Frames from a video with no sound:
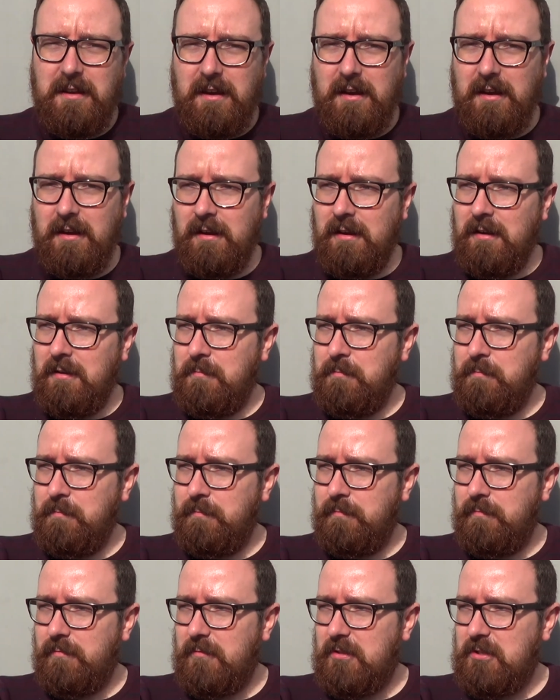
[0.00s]
Um,
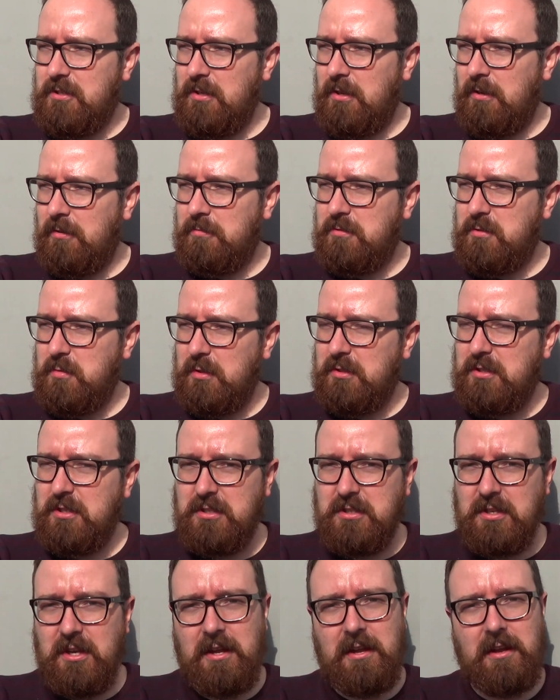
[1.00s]
so just want to
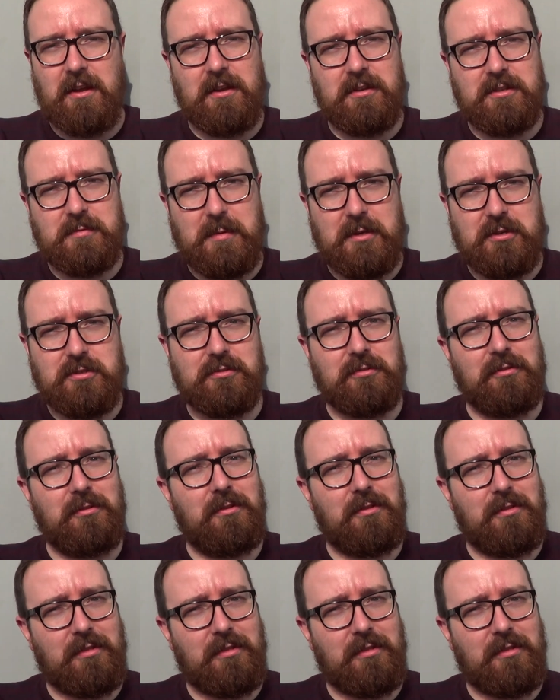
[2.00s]
say a special